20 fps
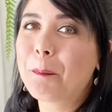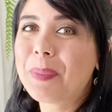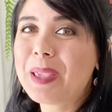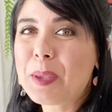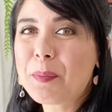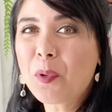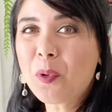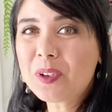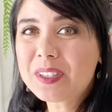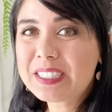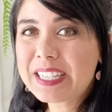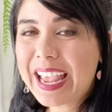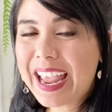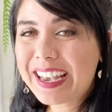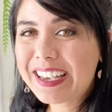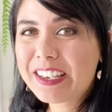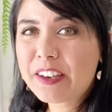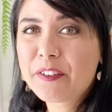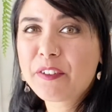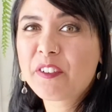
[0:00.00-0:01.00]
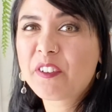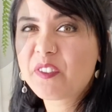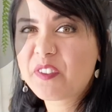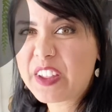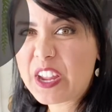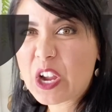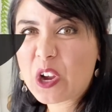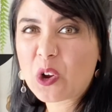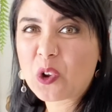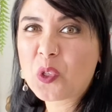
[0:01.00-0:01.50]
people tend to
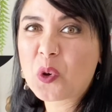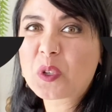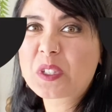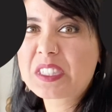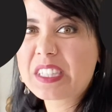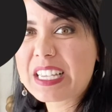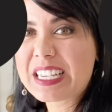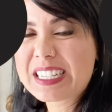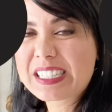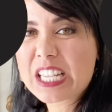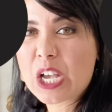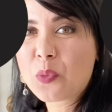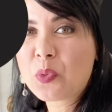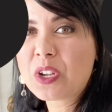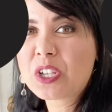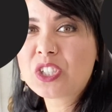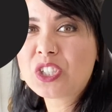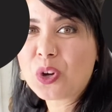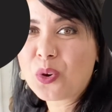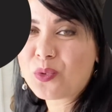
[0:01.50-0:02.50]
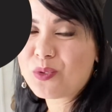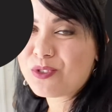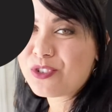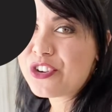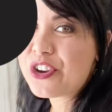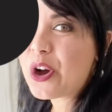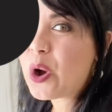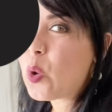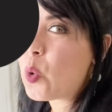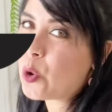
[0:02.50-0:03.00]
fear those things that we don't
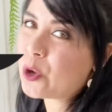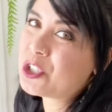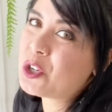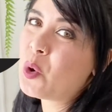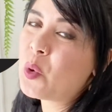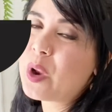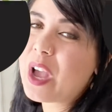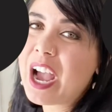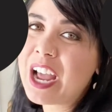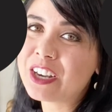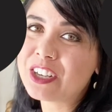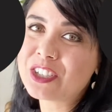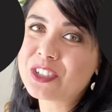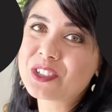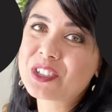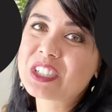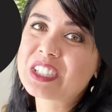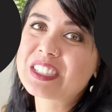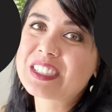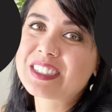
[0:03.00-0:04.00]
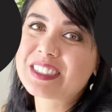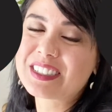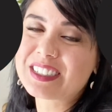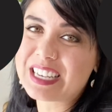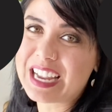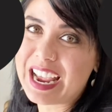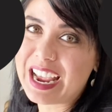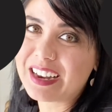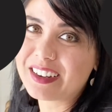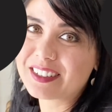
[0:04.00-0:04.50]
know or don't
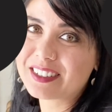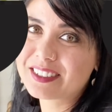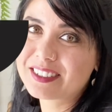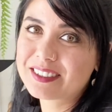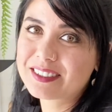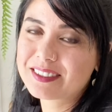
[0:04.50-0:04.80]
understand.